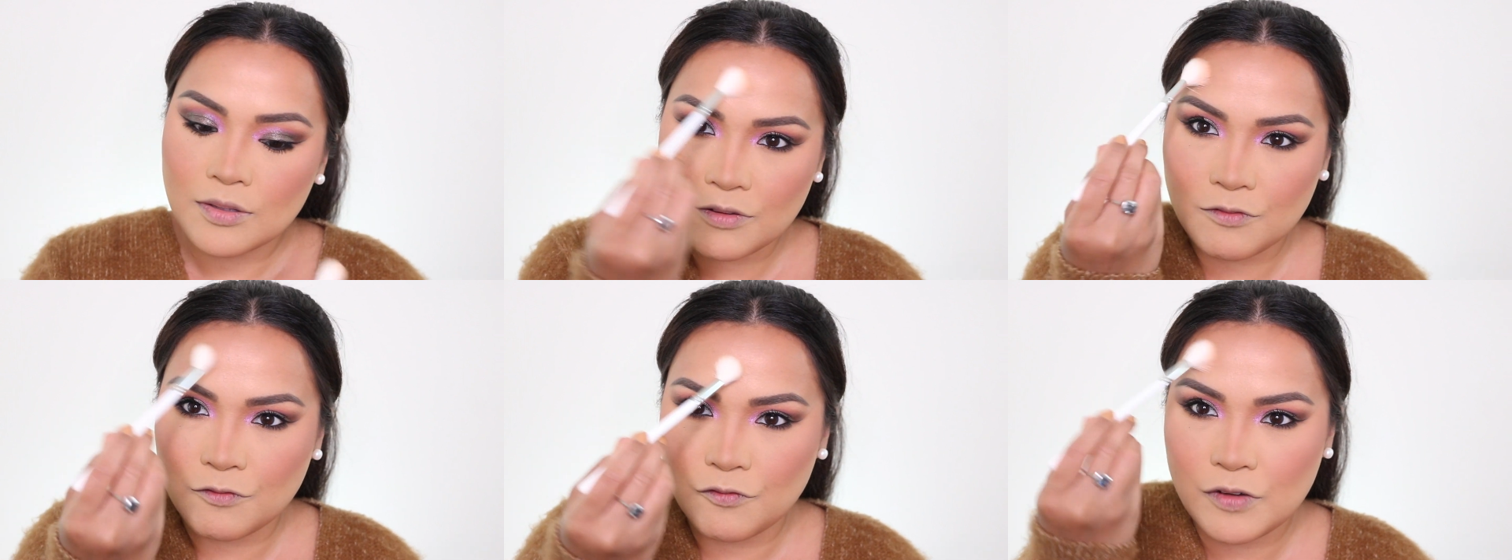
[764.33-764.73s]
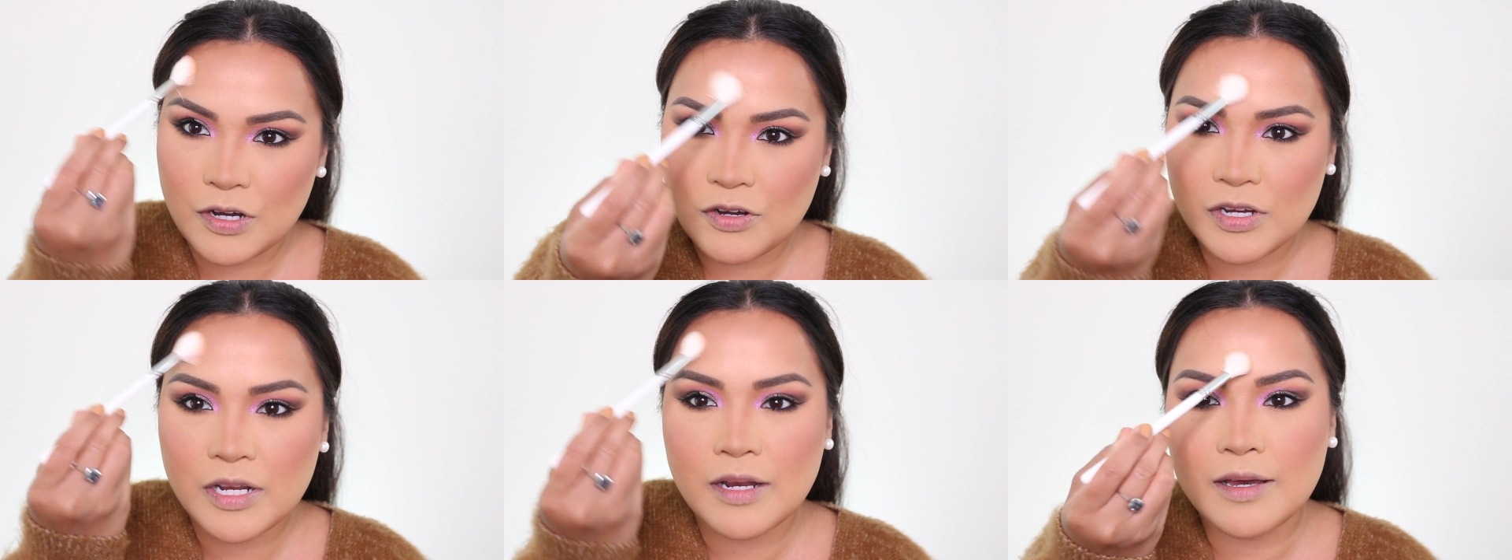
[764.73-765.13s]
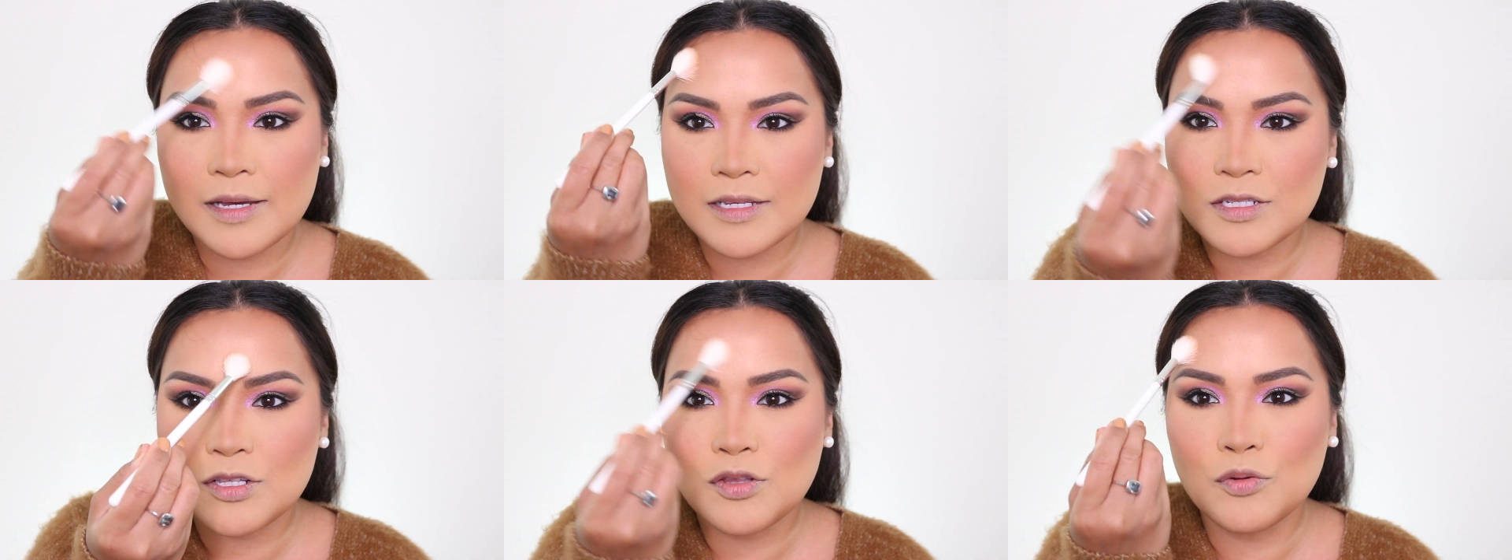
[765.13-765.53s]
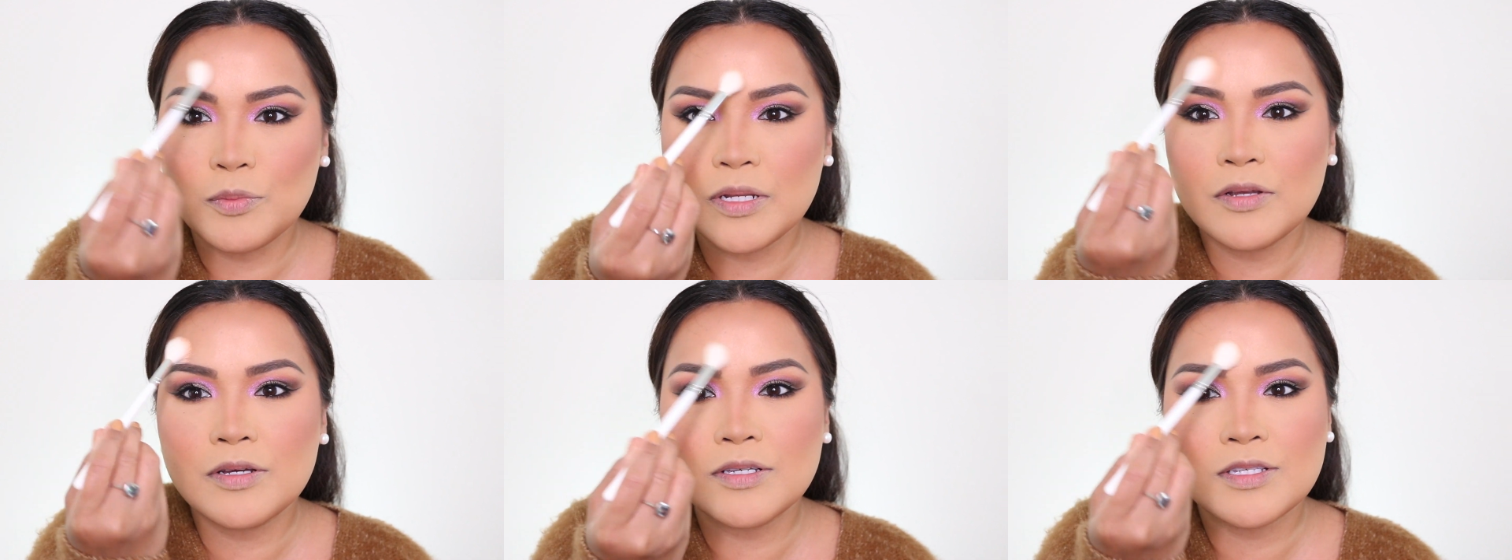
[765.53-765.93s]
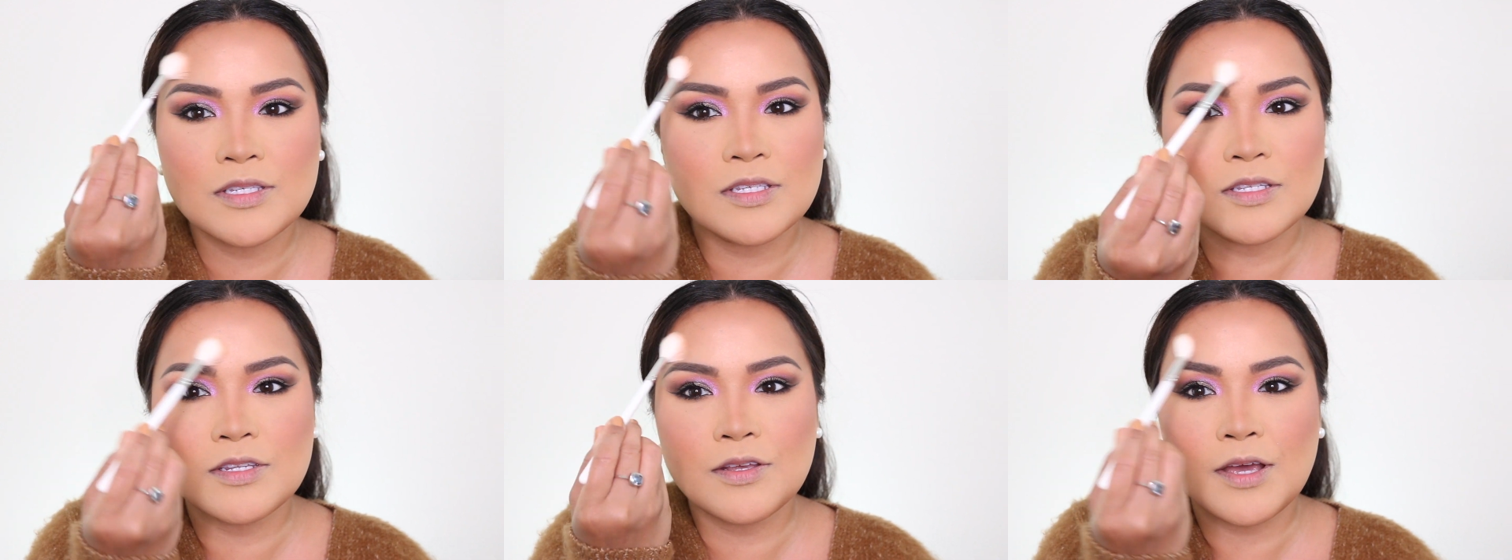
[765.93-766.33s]
Very nice,
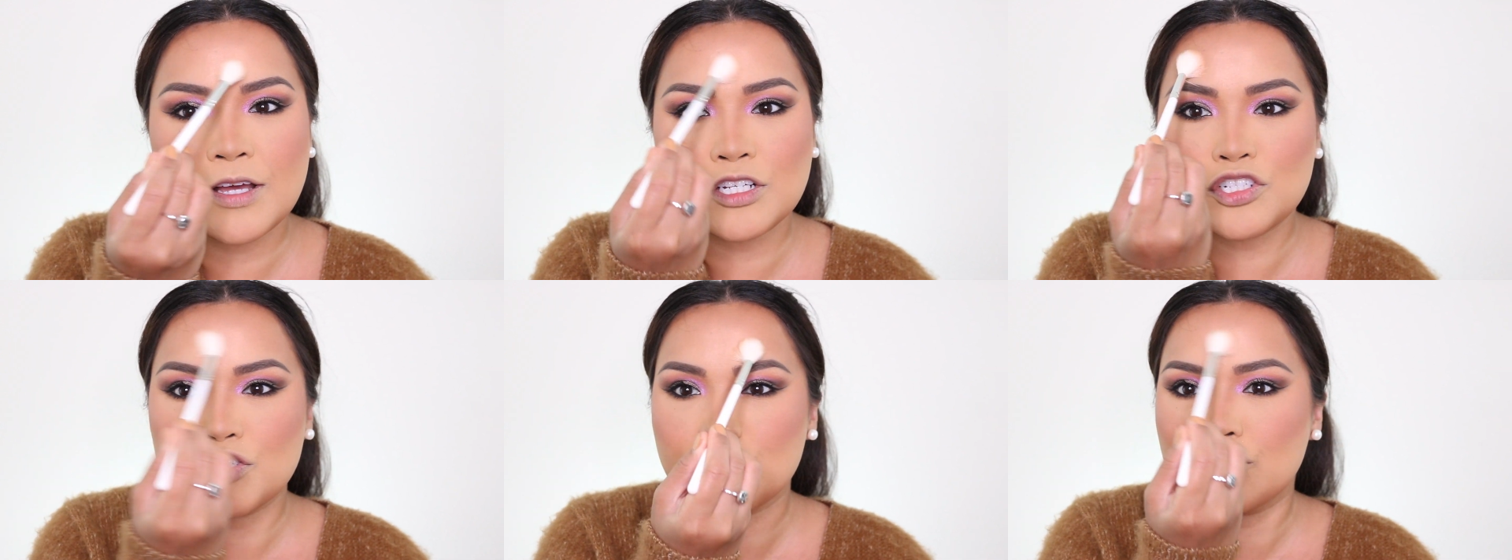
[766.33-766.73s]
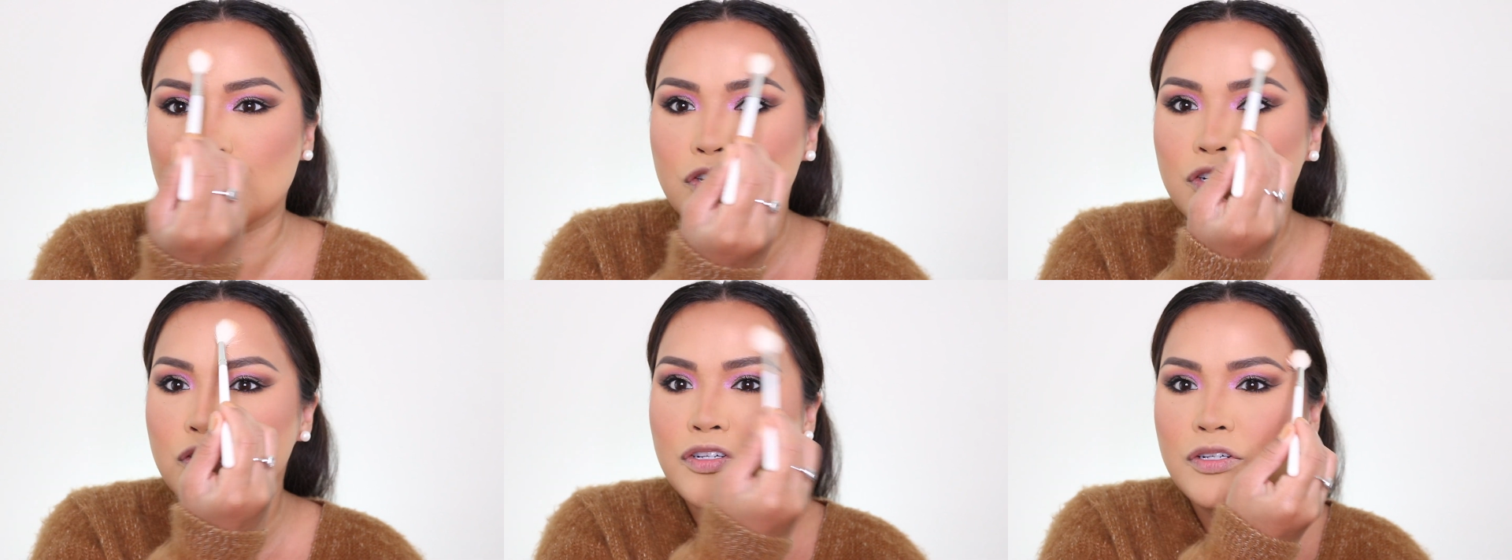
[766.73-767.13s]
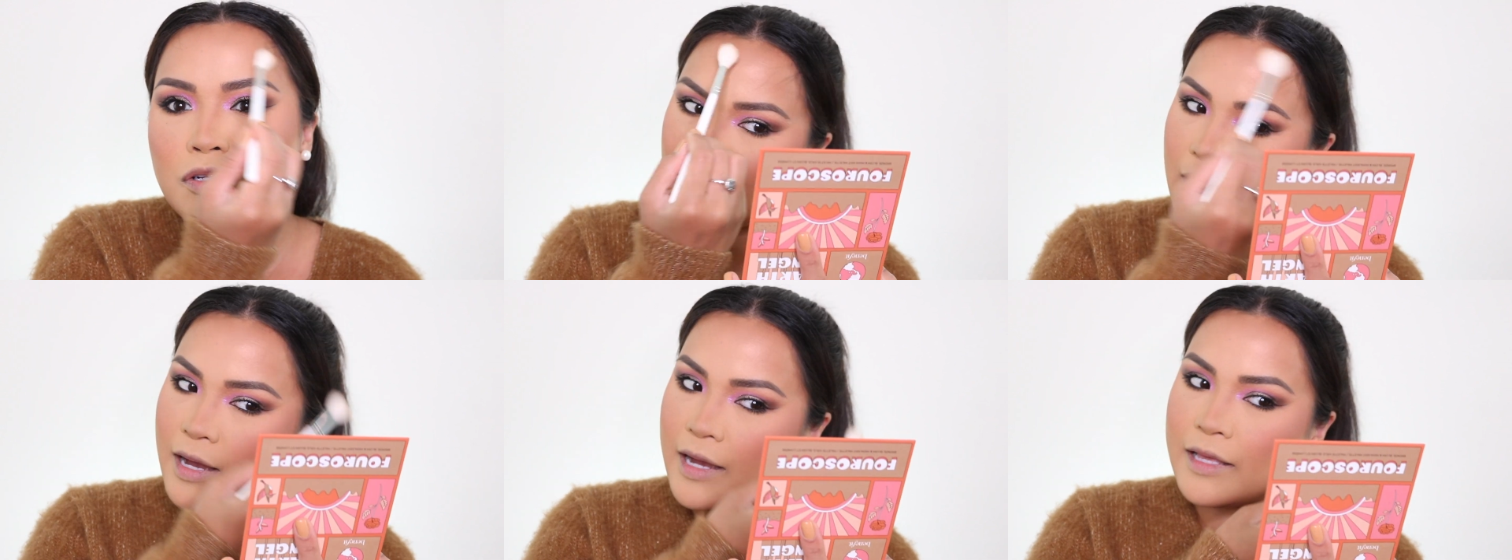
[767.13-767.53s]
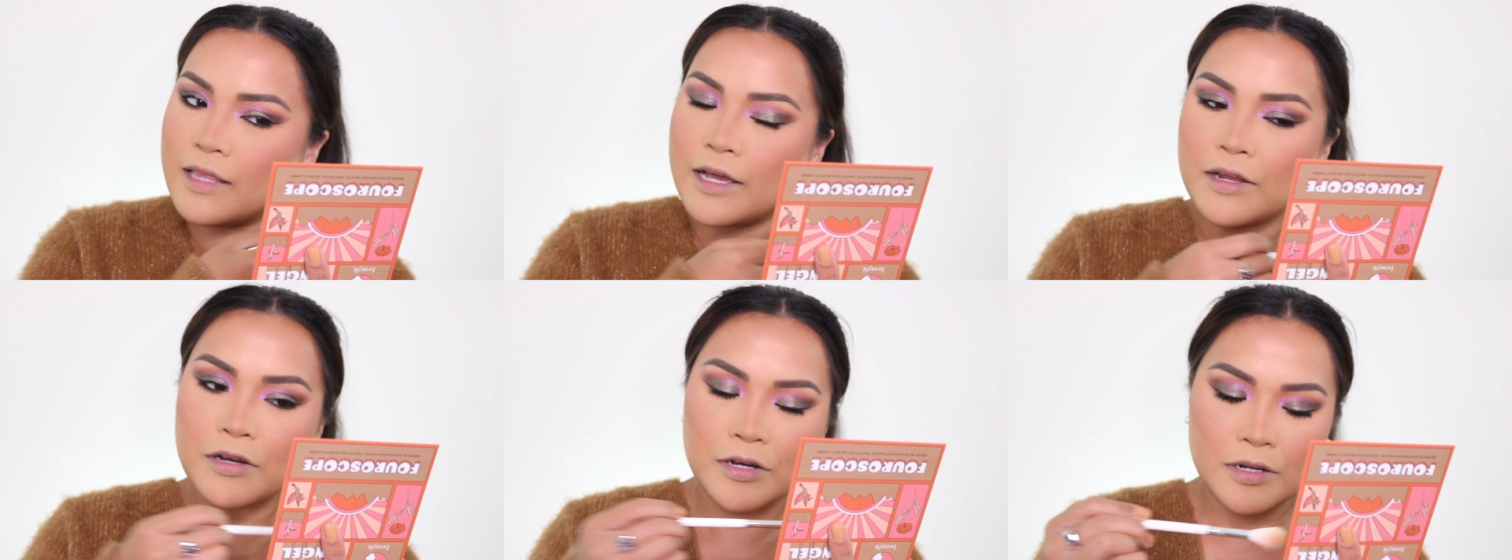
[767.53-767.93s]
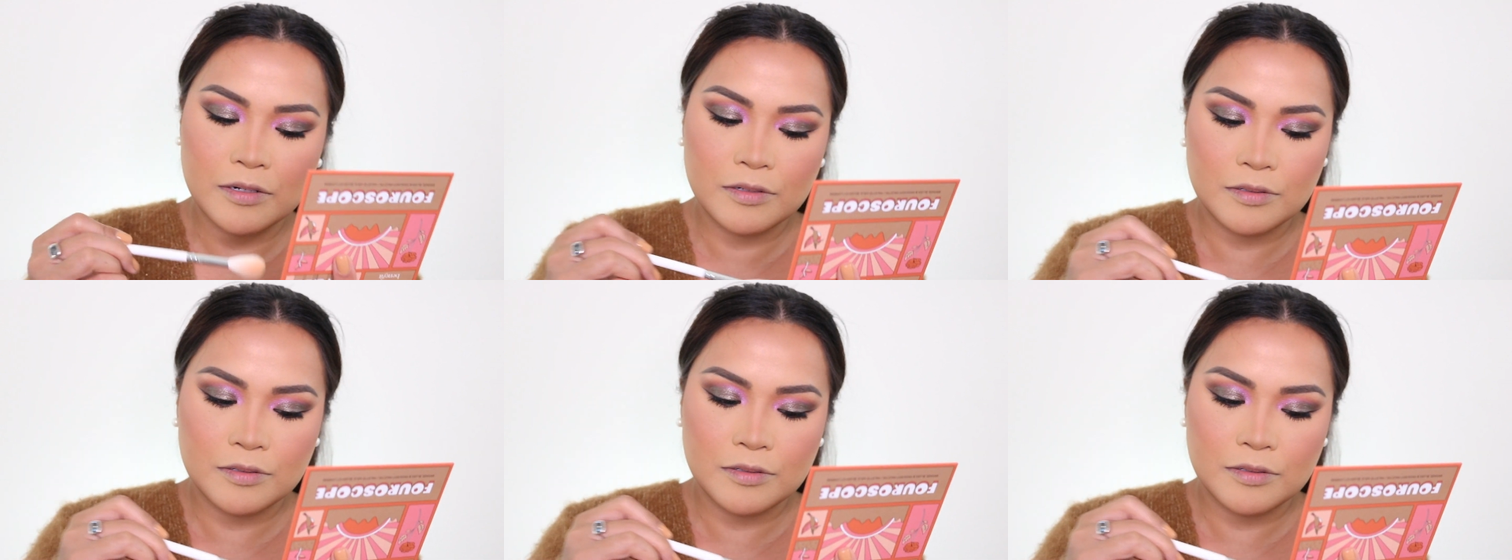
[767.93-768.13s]
luminous, natural highlighter.